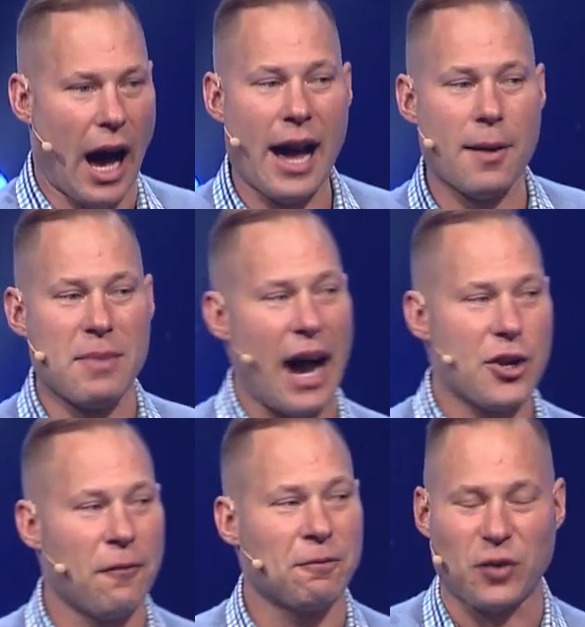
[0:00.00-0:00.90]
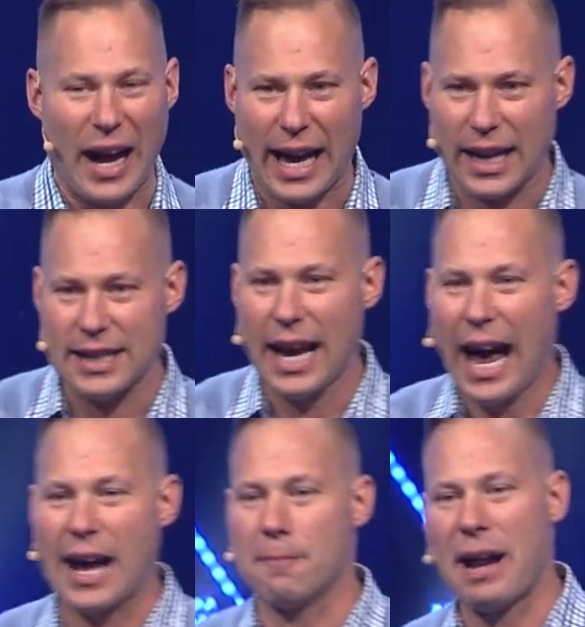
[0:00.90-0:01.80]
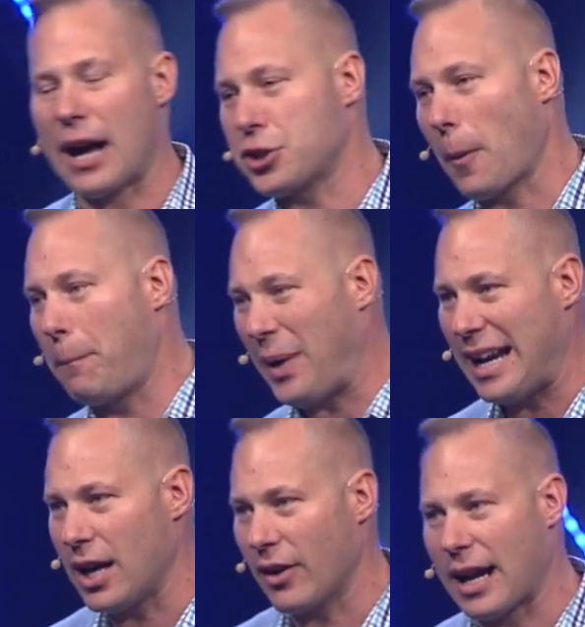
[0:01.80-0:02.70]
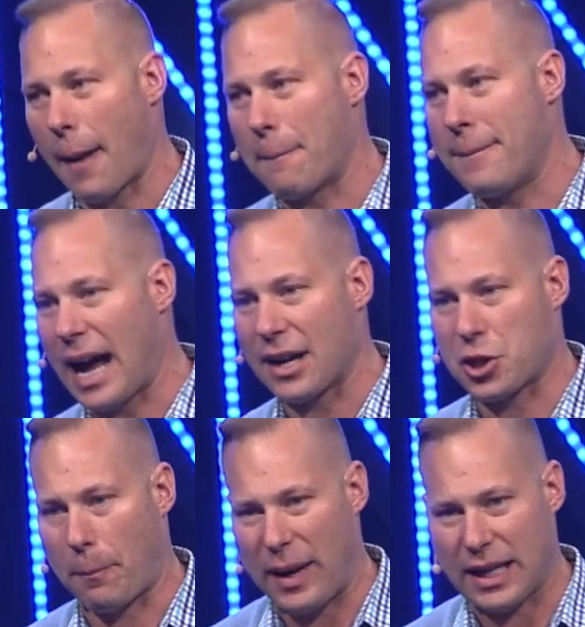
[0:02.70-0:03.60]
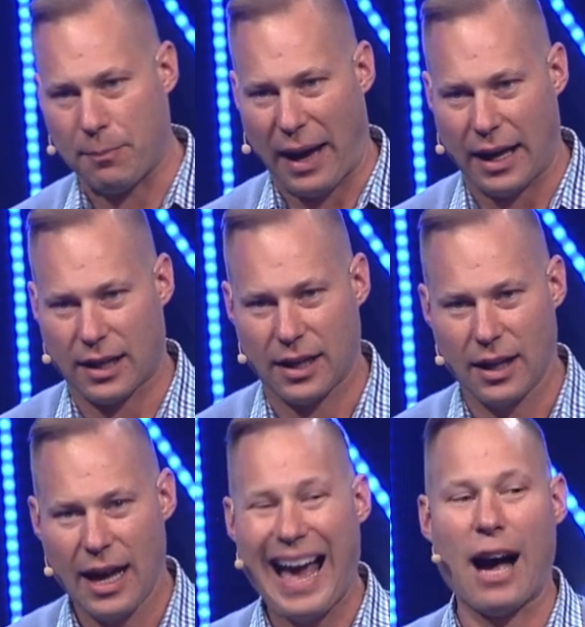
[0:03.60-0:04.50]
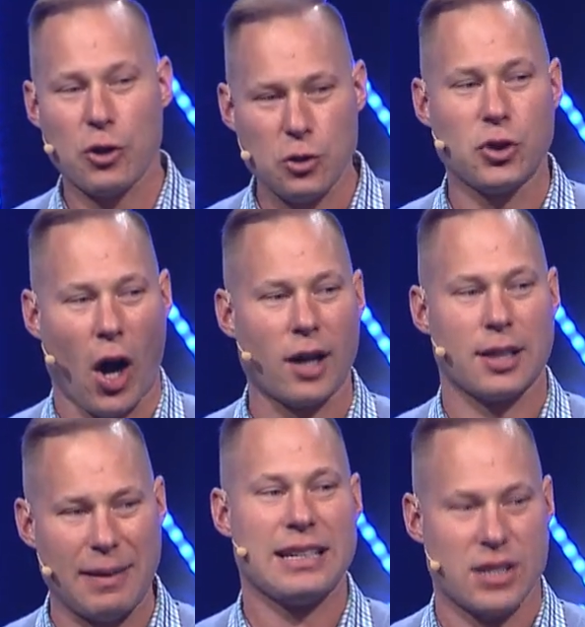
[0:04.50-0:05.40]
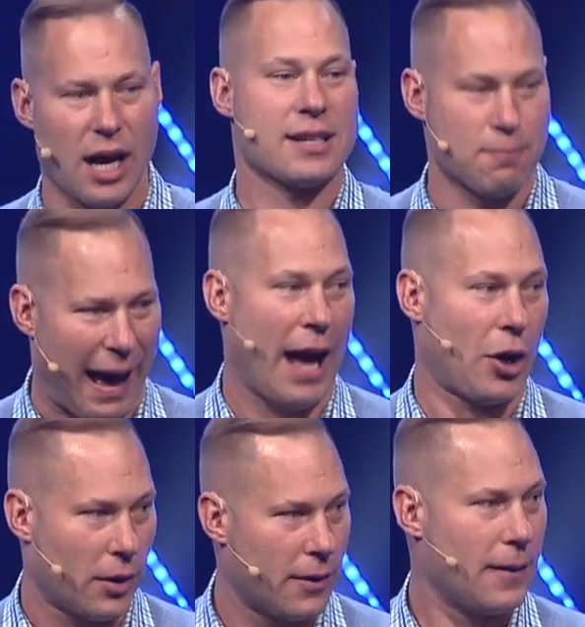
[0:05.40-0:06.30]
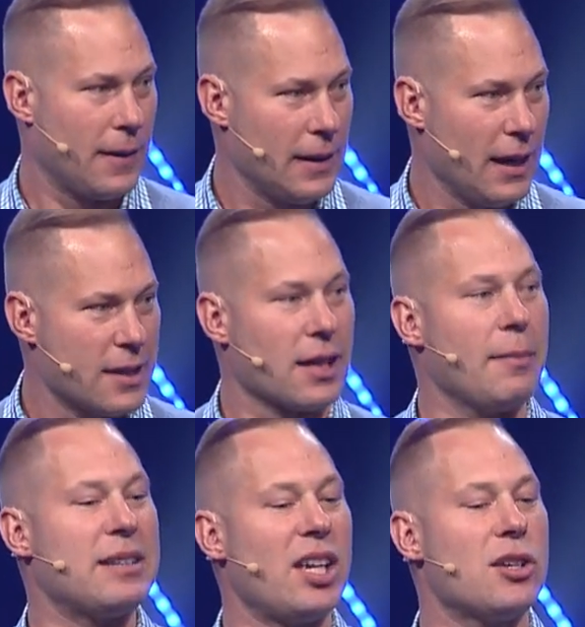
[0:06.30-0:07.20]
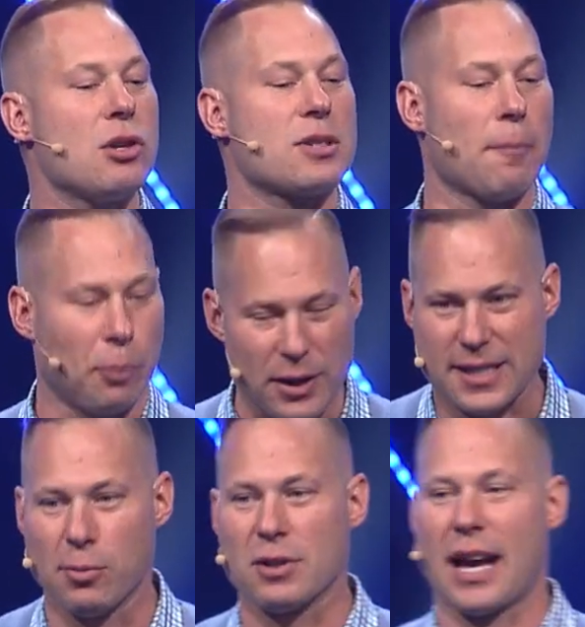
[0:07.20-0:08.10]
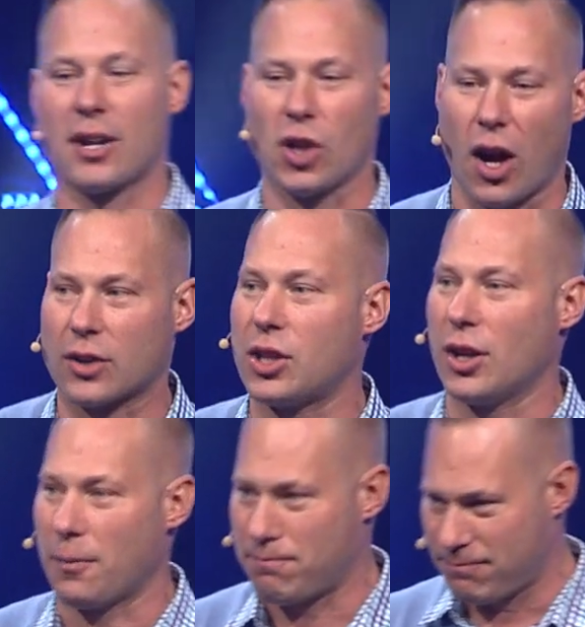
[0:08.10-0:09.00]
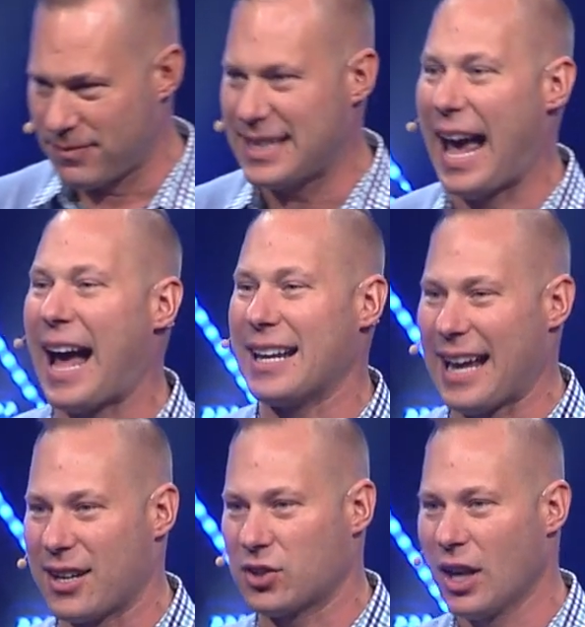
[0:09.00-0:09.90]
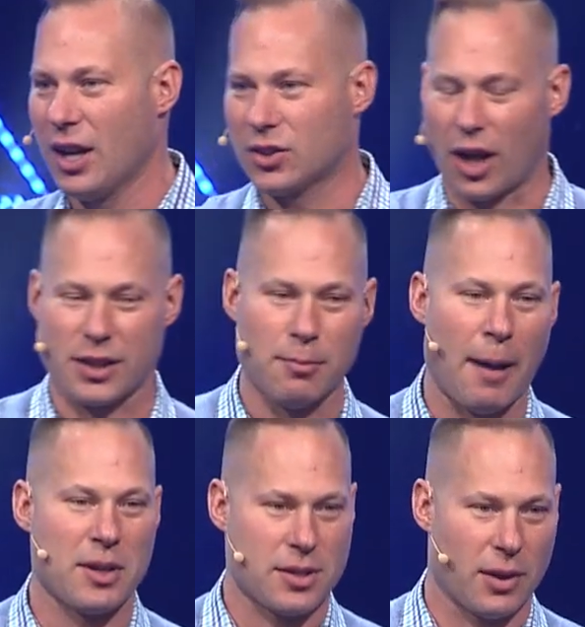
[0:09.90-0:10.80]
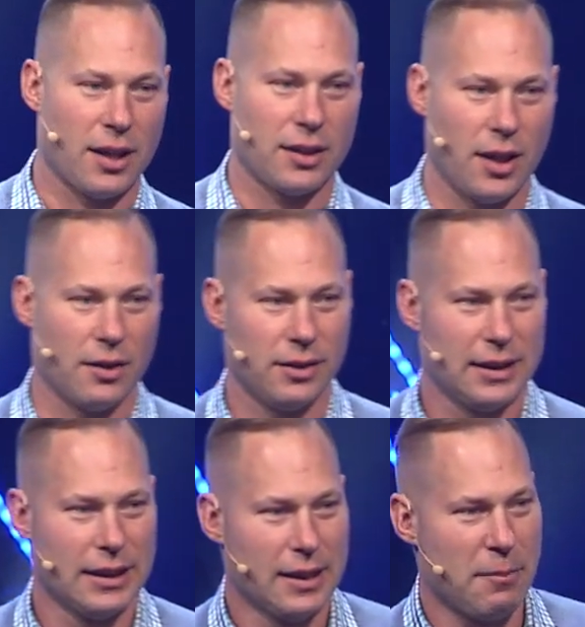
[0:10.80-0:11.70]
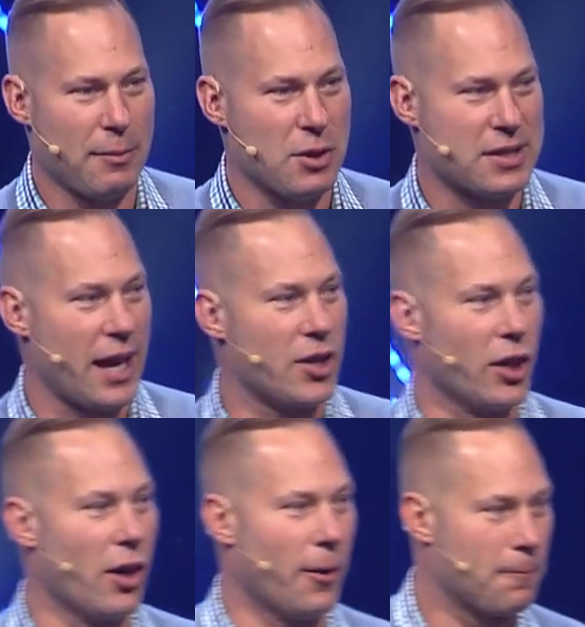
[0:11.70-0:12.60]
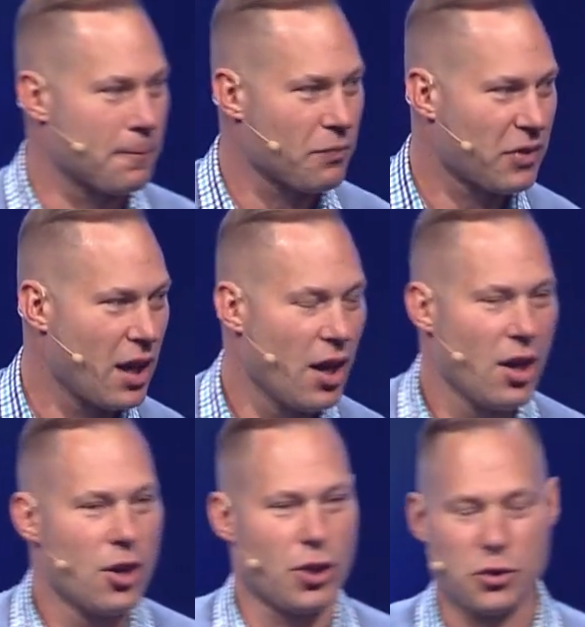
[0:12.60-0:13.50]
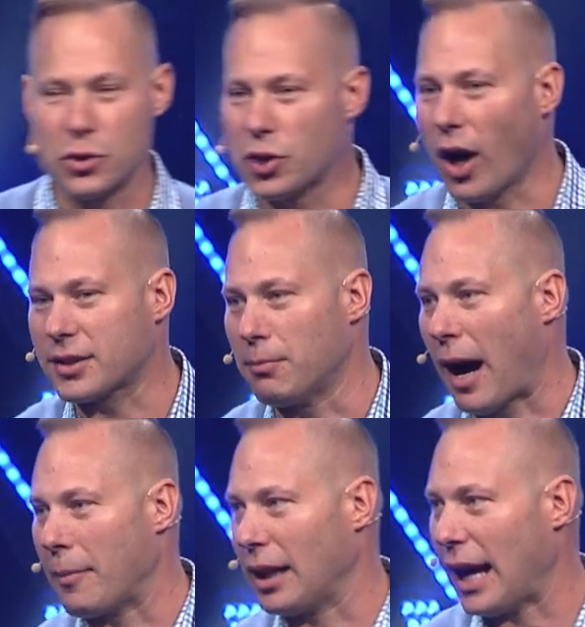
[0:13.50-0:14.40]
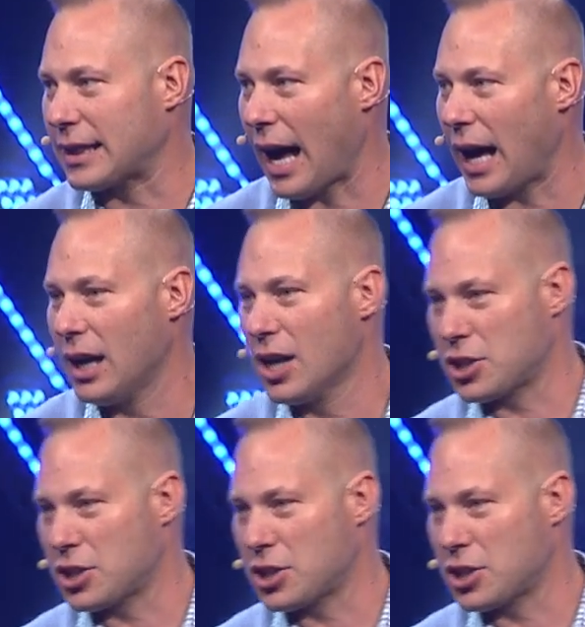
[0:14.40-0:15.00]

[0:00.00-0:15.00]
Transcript: I am not your friend, I am not your peer, and I'm not your piggy bank. How you talk to me does matter. So let me teach you some principles how to talk to your daddy, how to talk to your mommy. So one of the, you know, maybe you say in your home, don't you talk to mommy like that.